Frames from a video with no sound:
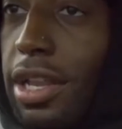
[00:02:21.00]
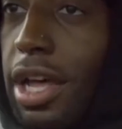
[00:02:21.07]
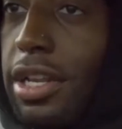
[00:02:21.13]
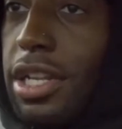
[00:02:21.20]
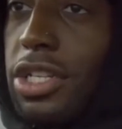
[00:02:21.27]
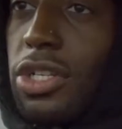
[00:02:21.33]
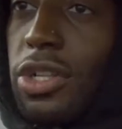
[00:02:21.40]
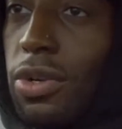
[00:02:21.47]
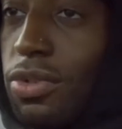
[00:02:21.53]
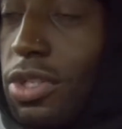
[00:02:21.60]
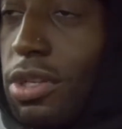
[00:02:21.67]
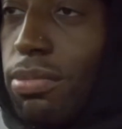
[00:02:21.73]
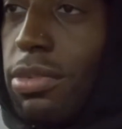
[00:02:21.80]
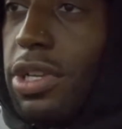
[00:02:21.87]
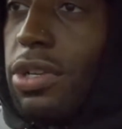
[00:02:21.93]
like that's
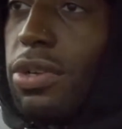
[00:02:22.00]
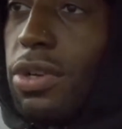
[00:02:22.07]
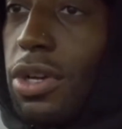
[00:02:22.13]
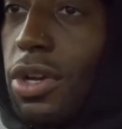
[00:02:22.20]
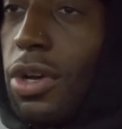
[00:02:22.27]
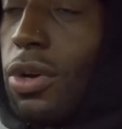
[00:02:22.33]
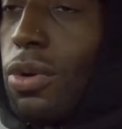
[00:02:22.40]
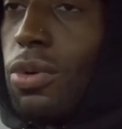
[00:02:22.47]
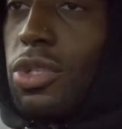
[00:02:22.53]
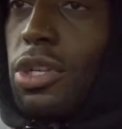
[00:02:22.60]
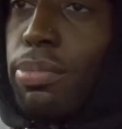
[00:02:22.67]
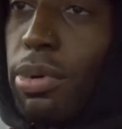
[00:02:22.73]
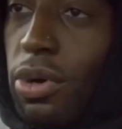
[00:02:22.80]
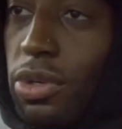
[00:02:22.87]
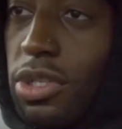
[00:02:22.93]
close to me. Who's
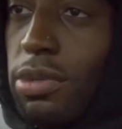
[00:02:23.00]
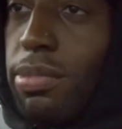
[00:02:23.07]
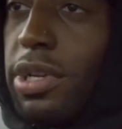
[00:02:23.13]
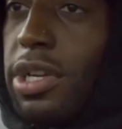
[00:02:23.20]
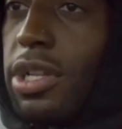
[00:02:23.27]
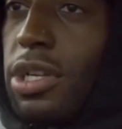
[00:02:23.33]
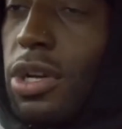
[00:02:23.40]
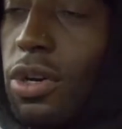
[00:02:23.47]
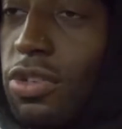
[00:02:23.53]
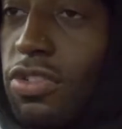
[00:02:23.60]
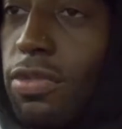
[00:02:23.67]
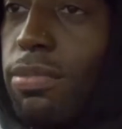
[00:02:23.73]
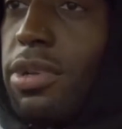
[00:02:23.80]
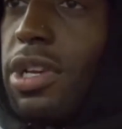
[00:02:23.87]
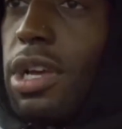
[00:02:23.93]
supposed to be the coach
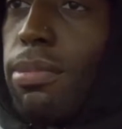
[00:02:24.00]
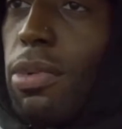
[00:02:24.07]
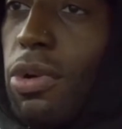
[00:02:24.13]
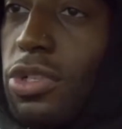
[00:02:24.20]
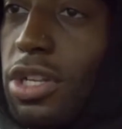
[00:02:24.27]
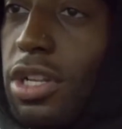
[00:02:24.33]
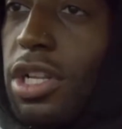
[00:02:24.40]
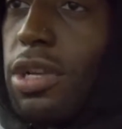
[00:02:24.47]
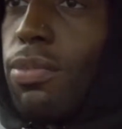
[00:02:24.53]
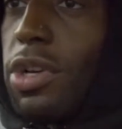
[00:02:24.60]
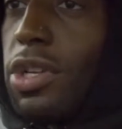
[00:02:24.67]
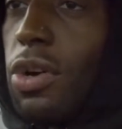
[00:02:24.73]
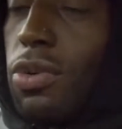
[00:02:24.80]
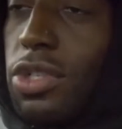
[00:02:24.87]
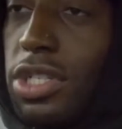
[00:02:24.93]
for me emotionally?
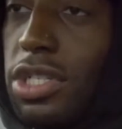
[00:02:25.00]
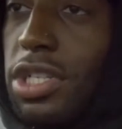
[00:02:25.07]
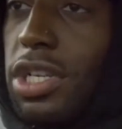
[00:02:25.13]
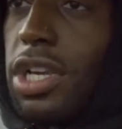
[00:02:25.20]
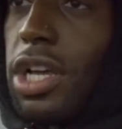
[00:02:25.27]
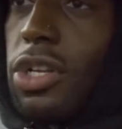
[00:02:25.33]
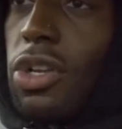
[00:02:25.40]
Well, don't you see? I